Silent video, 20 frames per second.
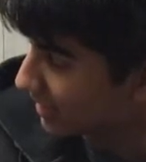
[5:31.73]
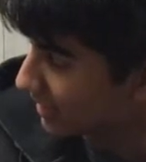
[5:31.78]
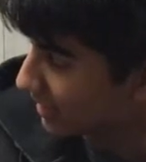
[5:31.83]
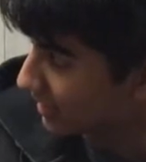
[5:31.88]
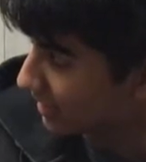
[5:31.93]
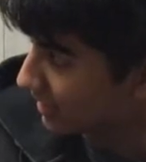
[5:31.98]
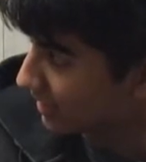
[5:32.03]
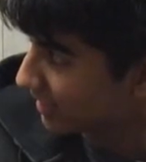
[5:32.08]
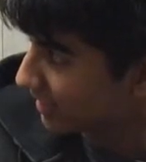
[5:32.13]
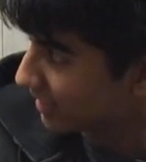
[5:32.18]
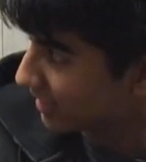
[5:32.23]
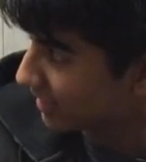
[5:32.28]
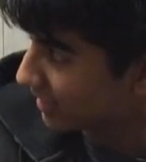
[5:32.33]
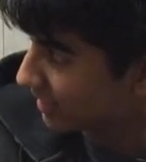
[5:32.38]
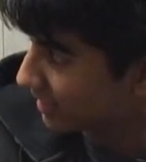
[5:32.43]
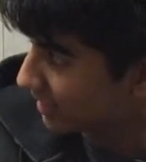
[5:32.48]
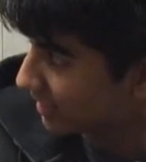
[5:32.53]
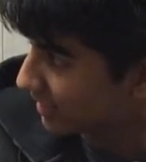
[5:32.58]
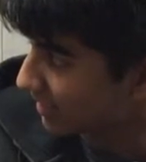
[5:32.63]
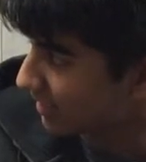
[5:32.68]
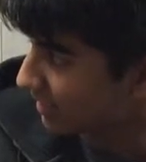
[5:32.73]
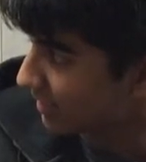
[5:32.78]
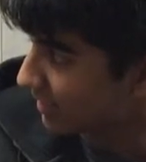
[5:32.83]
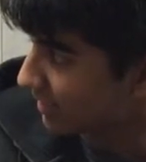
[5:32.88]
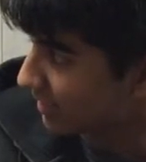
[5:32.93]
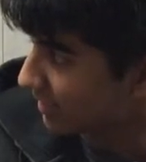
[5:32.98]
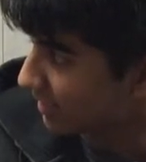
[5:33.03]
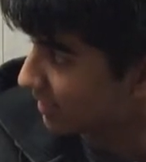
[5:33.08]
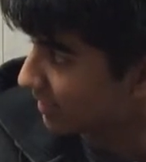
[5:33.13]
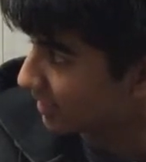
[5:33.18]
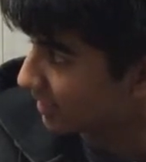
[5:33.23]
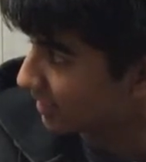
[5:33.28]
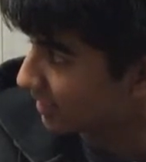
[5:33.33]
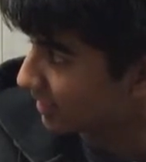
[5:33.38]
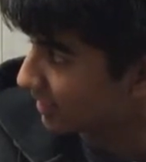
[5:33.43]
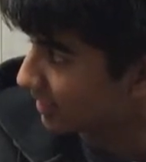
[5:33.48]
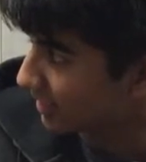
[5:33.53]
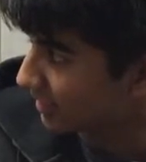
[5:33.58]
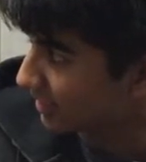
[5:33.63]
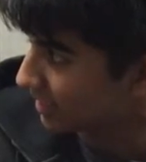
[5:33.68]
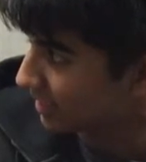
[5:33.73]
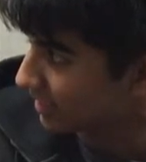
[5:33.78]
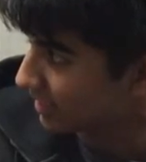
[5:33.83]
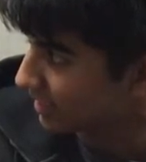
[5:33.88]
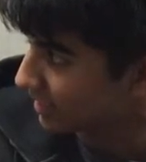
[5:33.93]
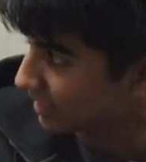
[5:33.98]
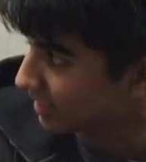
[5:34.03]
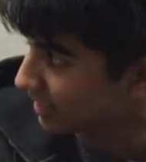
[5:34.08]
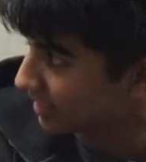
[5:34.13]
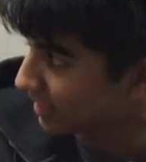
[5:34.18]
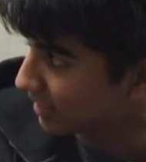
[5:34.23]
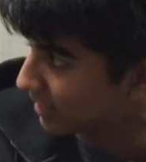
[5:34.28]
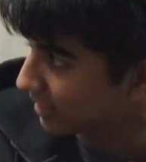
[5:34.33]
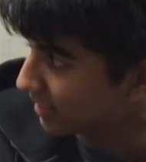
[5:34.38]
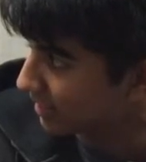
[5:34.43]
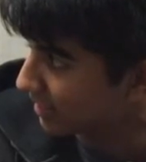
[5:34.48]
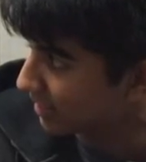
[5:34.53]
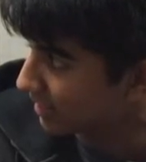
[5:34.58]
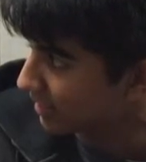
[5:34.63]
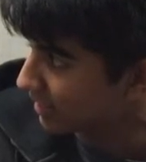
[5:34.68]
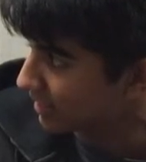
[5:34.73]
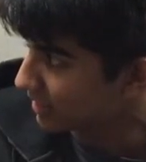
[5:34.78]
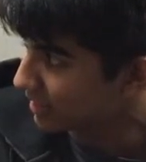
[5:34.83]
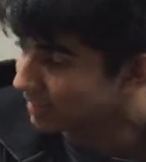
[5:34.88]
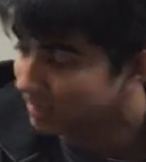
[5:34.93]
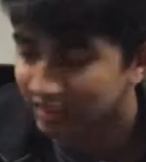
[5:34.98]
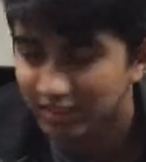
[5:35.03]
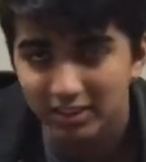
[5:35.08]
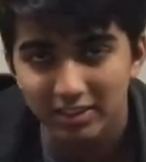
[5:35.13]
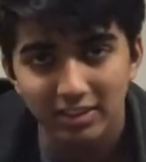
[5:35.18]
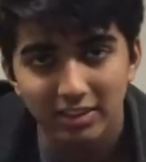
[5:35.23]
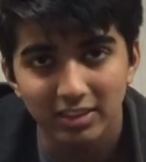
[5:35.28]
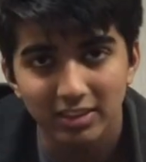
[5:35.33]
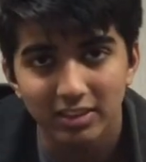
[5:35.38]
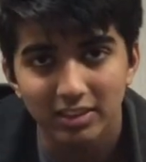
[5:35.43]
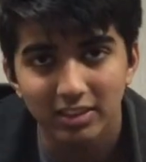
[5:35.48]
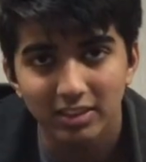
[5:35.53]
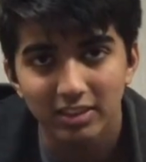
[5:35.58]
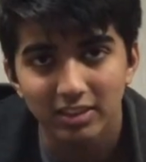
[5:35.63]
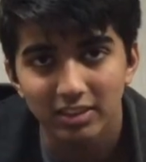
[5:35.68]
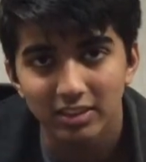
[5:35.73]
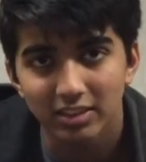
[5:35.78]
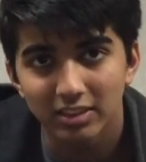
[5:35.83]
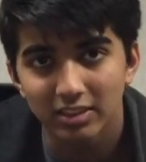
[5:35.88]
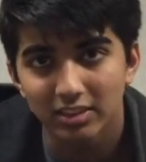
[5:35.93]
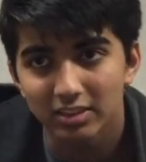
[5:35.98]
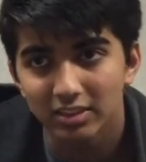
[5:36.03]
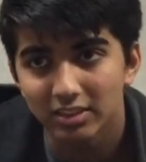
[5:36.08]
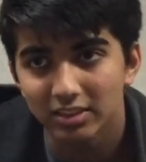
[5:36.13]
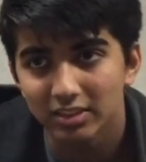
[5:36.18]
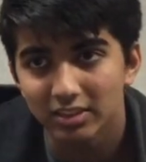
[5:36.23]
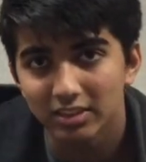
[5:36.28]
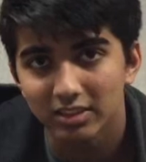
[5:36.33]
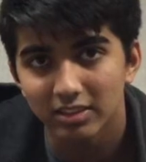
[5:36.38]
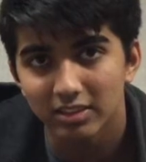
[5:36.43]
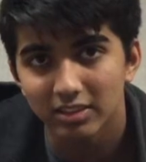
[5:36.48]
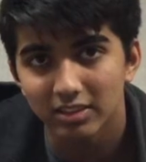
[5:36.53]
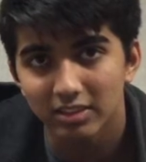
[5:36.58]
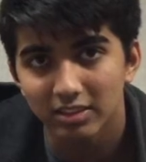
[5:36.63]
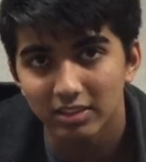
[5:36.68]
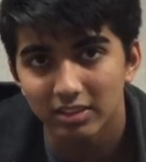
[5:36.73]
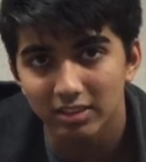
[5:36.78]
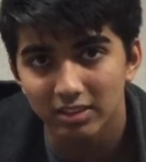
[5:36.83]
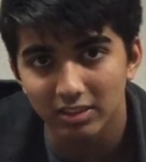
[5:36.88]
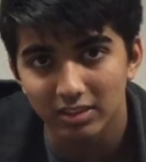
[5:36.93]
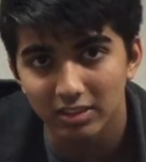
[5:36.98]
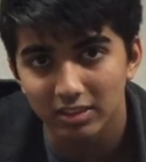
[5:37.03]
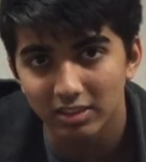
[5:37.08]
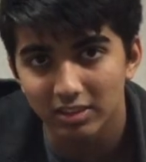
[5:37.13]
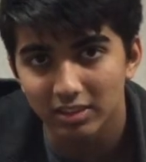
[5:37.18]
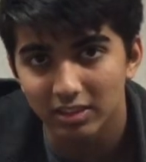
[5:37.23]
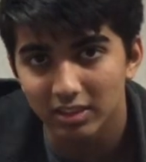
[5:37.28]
This person isn't speaking.